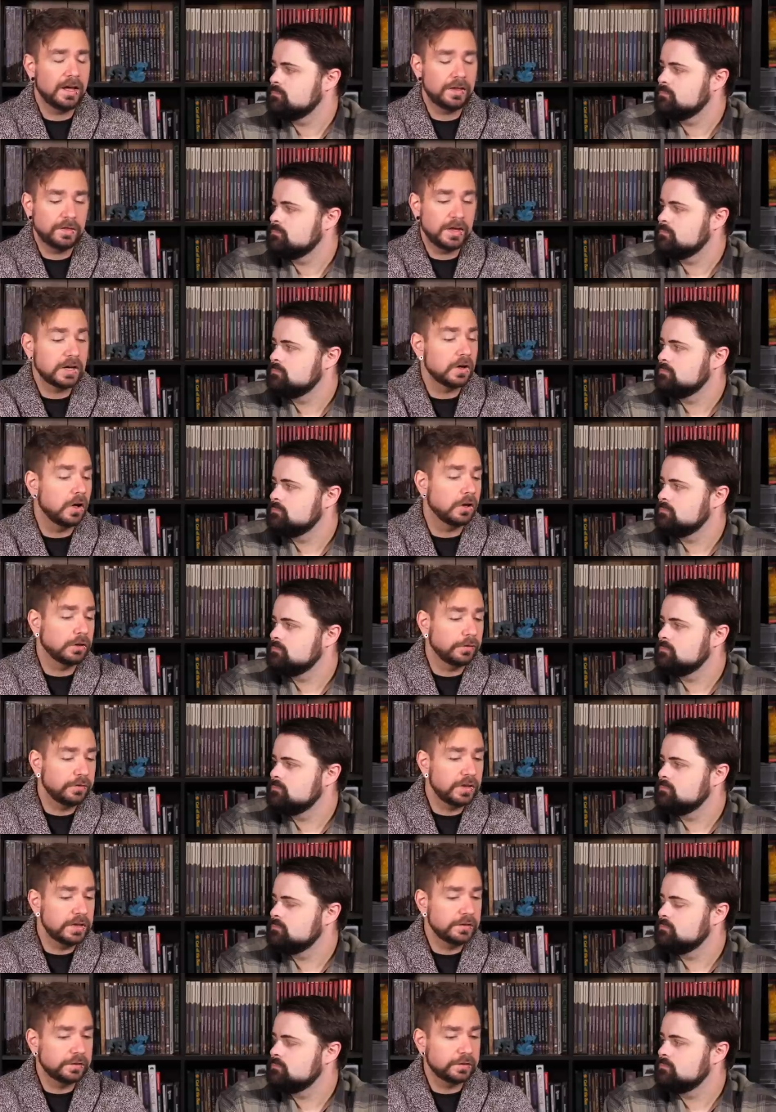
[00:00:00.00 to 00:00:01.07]
Speaker 1: I think all of
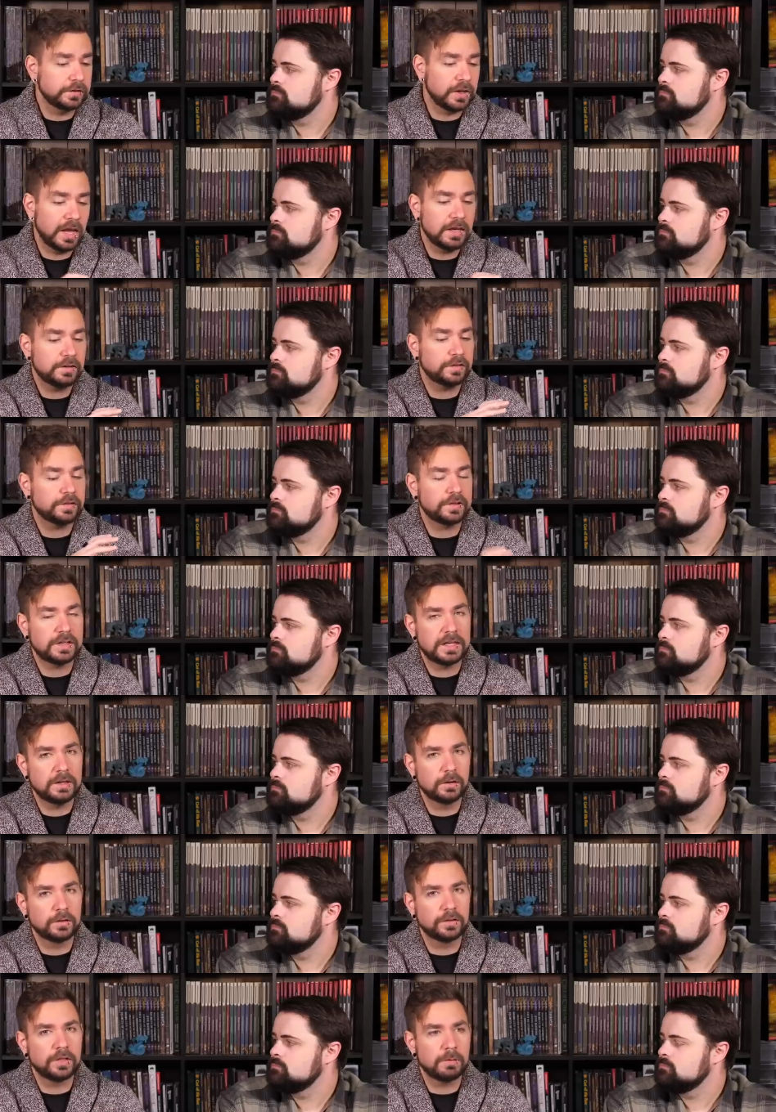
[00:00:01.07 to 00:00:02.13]
these take
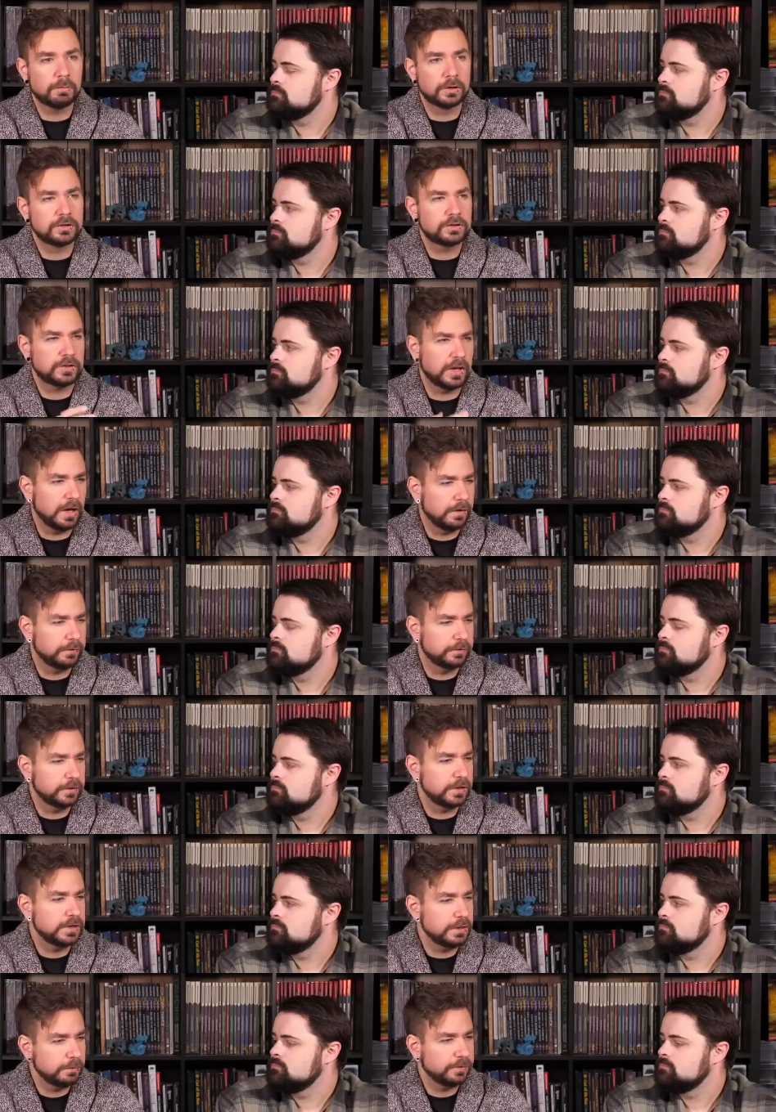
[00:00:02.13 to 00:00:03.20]
skills that were tough to
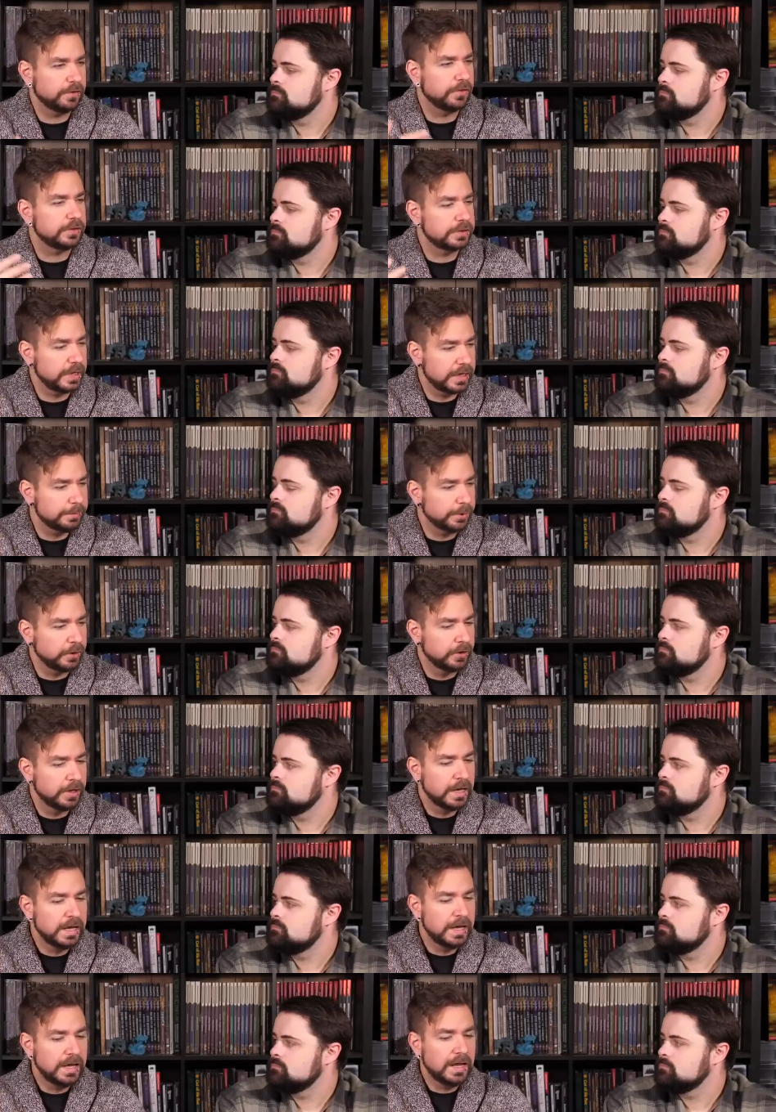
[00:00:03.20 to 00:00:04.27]
use at the table
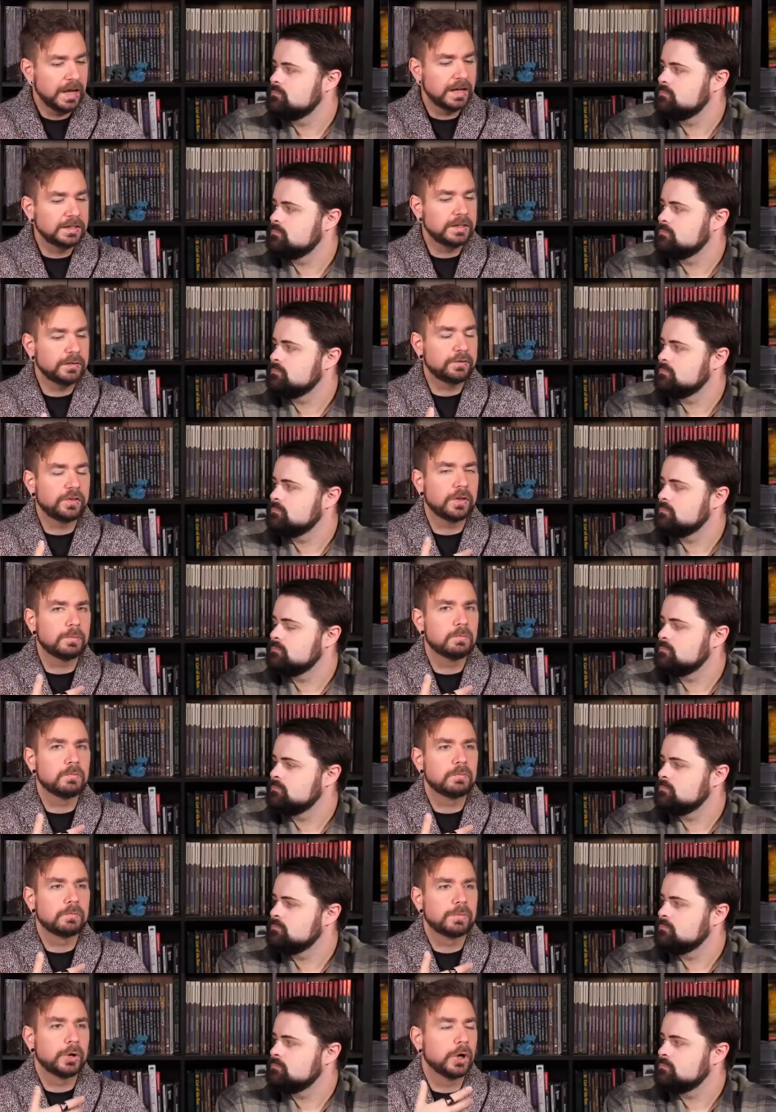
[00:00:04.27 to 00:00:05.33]
and gives them
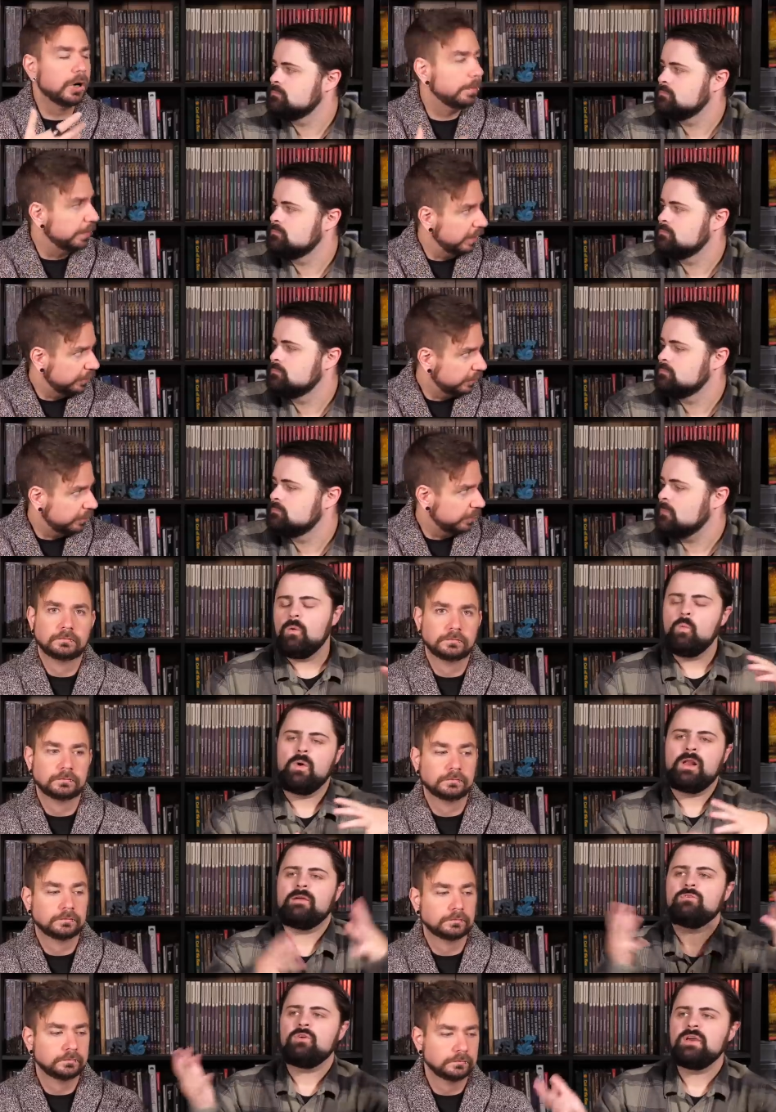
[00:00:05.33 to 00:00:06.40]
purpose.
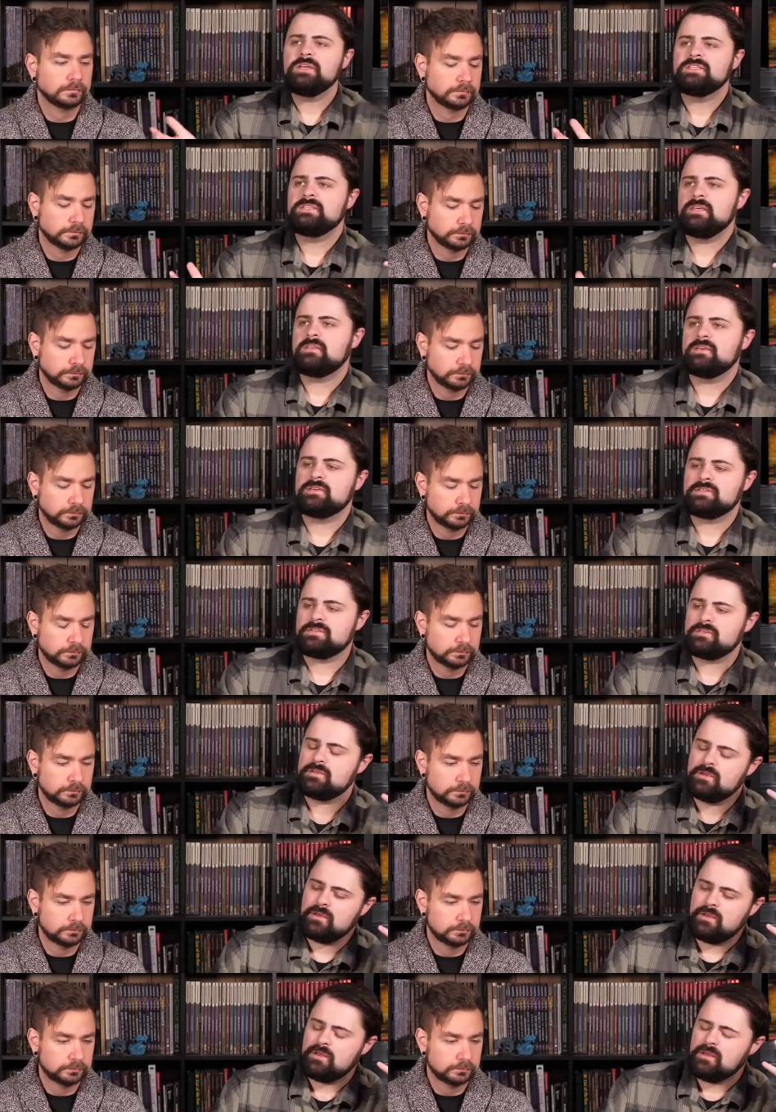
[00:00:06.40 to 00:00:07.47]
Speaker 2: Whenever I see this,
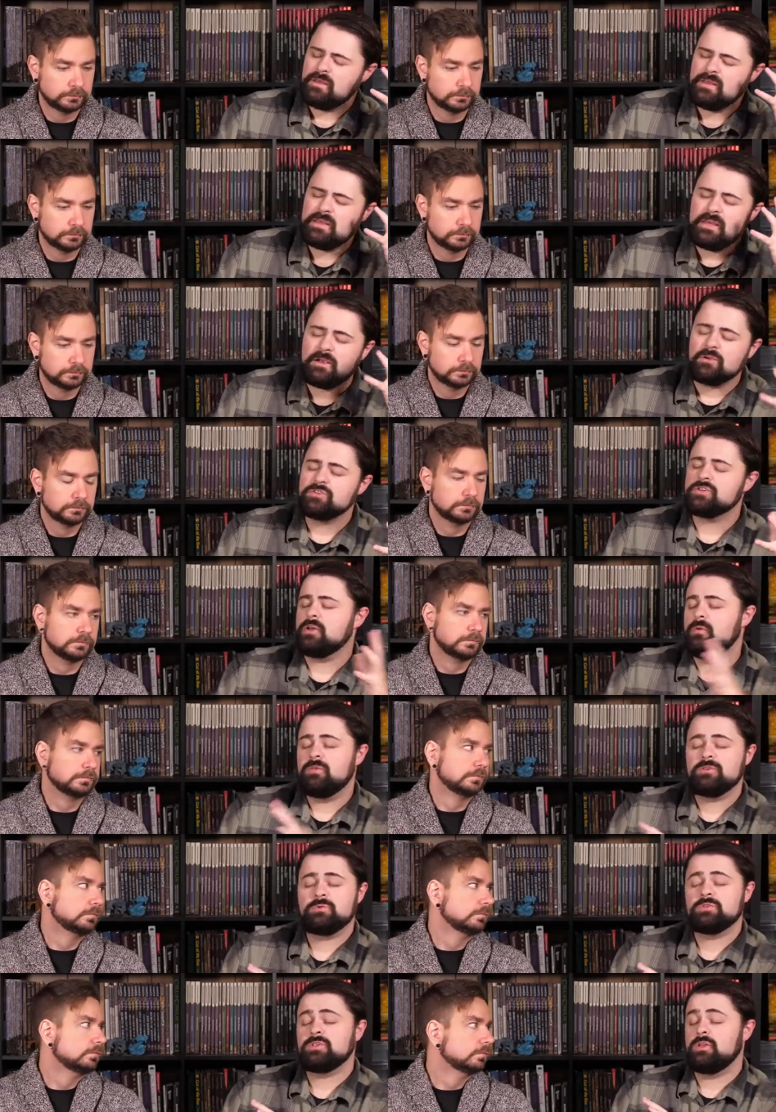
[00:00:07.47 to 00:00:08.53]
years ago,
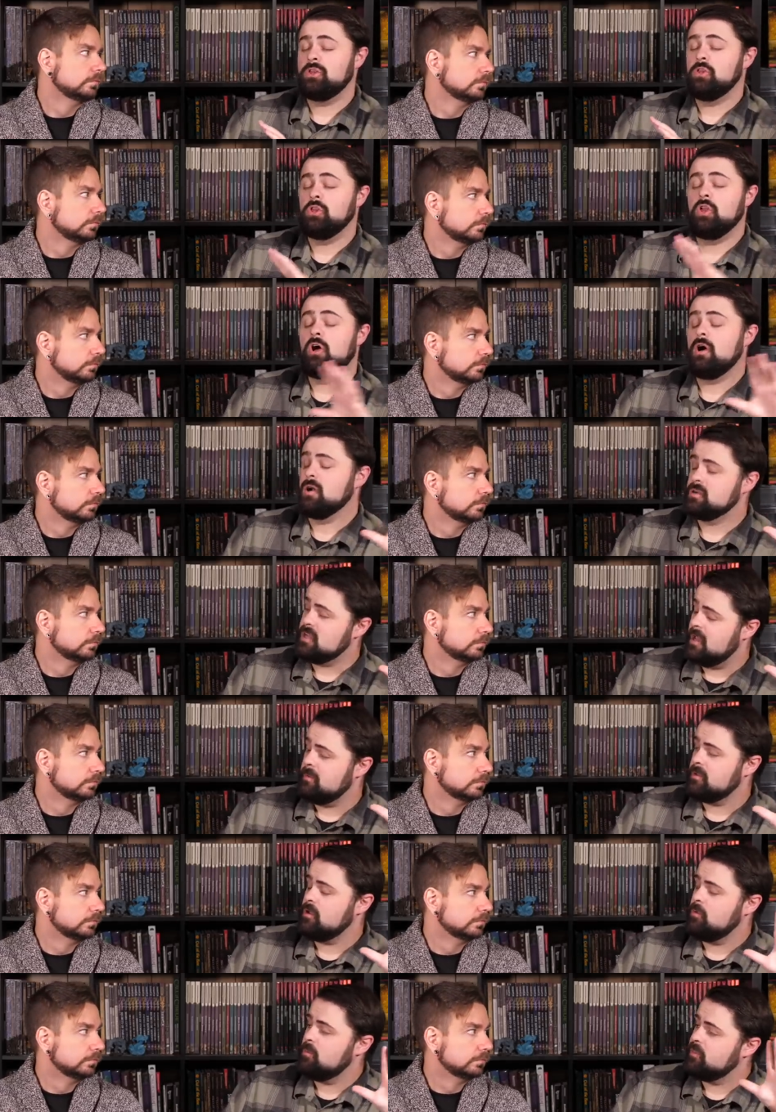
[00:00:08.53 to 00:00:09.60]
this was a long time
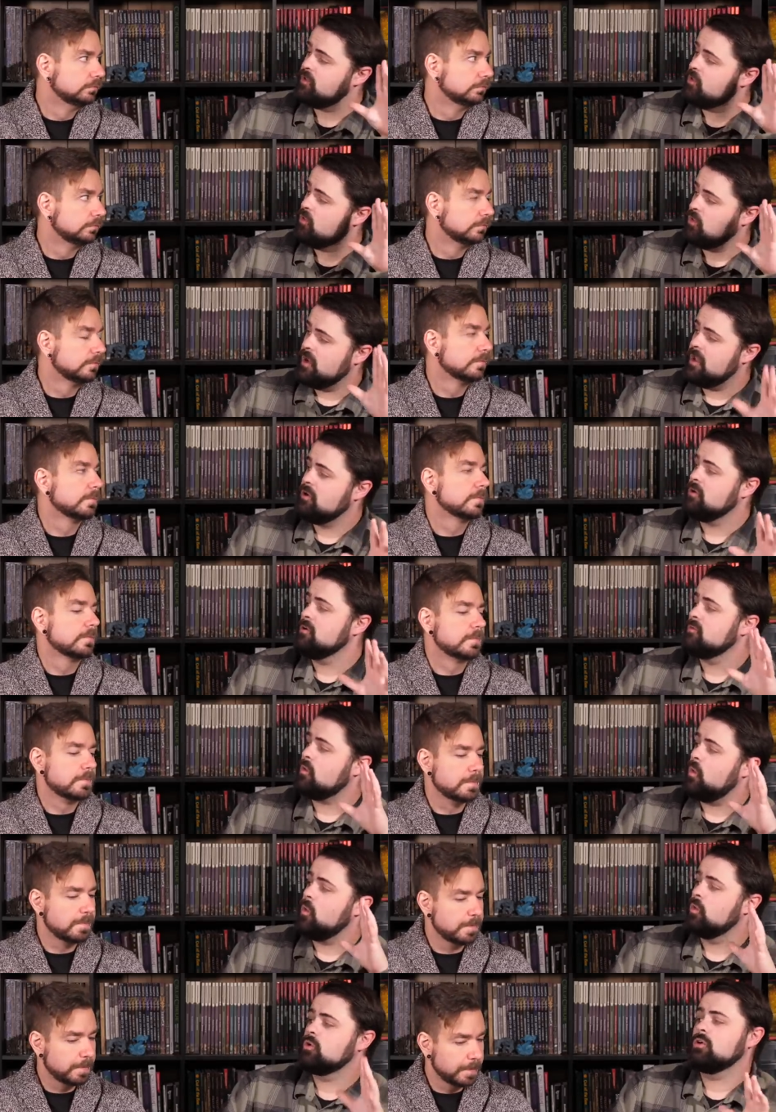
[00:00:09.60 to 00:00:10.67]
ago, but the creator of
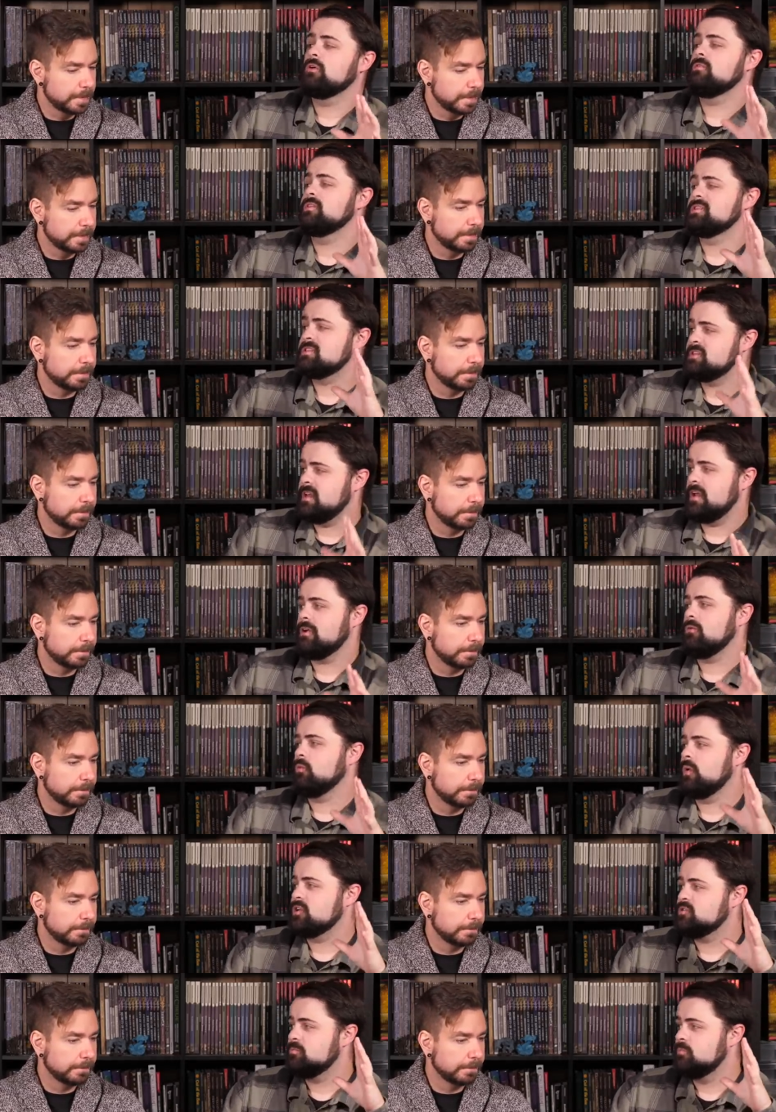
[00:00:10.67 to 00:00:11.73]
Order of the Stick, Rich